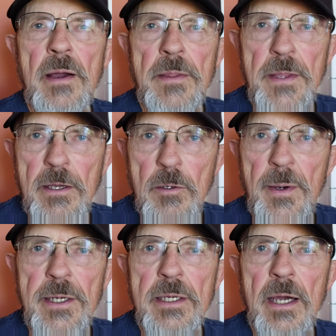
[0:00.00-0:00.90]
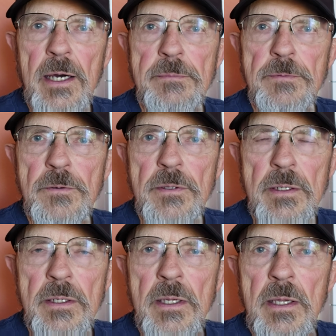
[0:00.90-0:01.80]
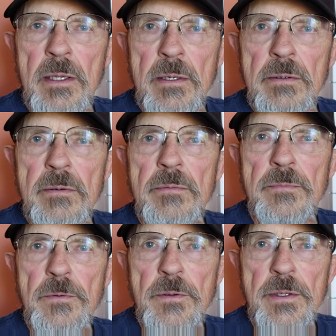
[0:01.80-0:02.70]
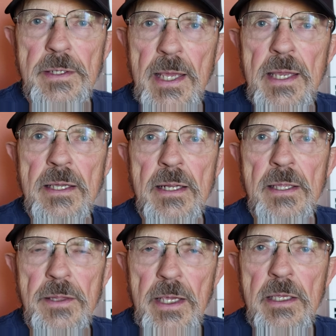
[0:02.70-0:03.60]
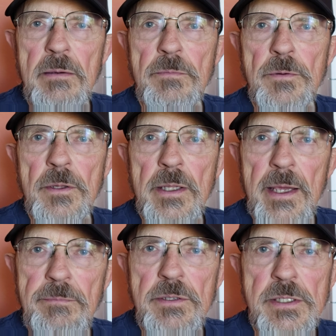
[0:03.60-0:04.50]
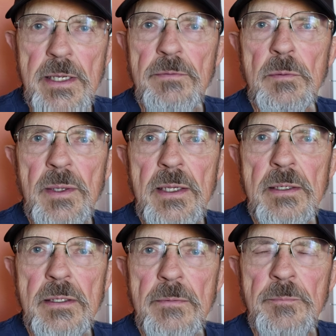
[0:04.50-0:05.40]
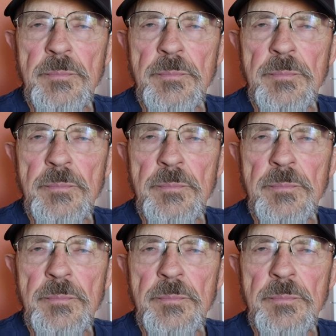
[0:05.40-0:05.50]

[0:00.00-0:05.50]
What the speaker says: thank Almighty God for the day, and I thank Him for the life He's given me. And